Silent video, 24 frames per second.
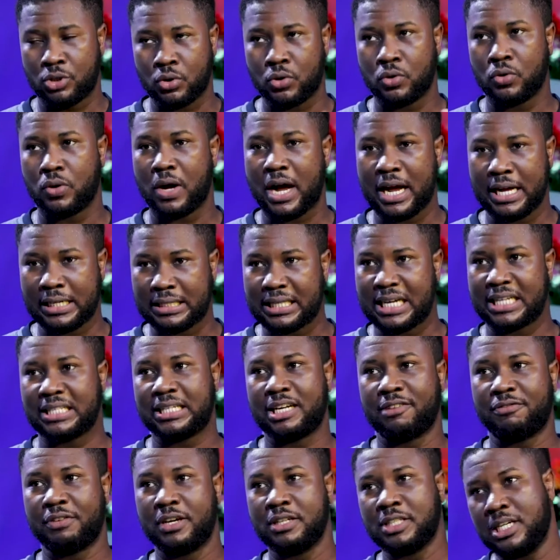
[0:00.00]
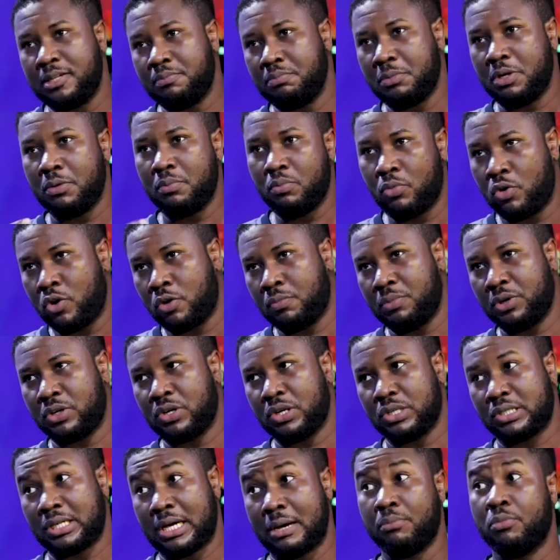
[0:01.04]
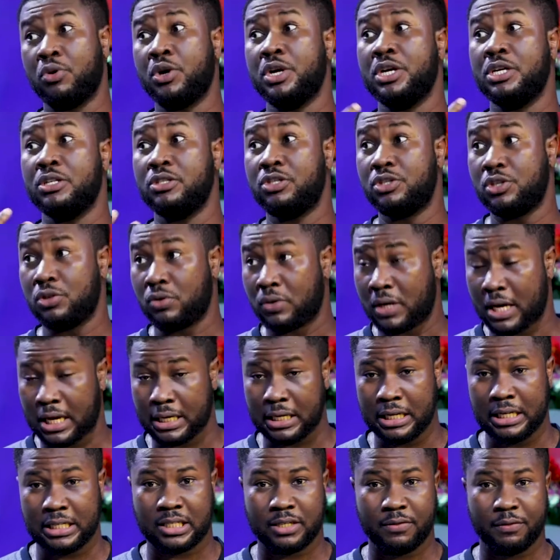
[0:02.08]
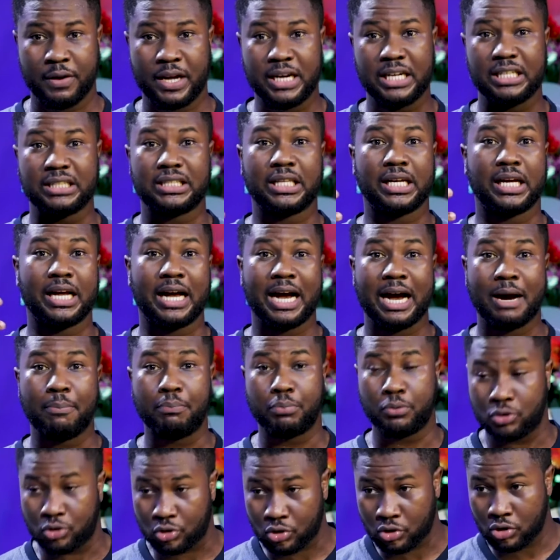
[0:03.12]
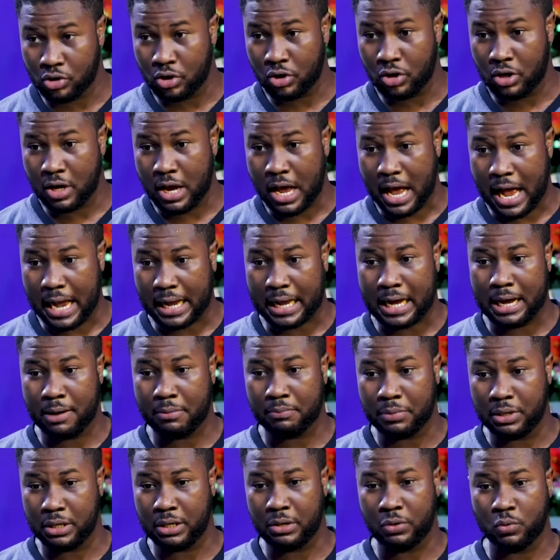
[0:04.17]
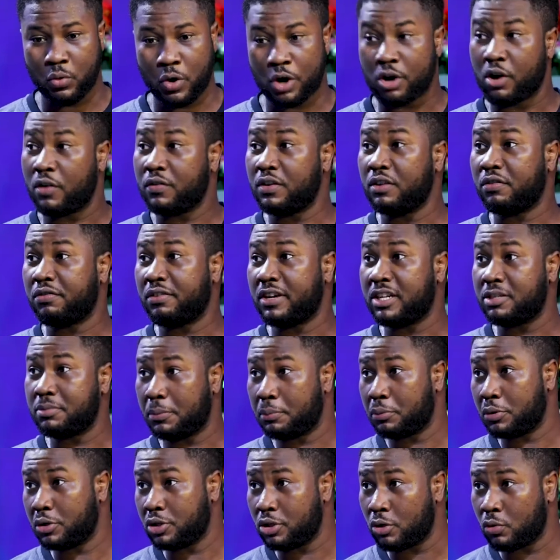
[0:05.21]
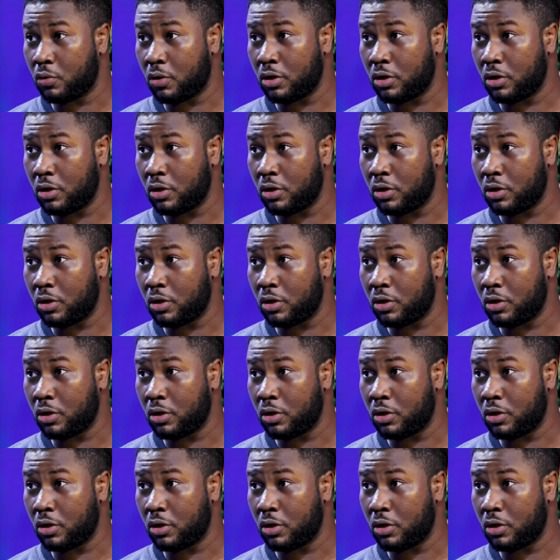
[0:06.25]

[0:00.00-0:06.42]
So it has affected me more because I'm more in tune. At least if anything happens, I can be one of the first people in the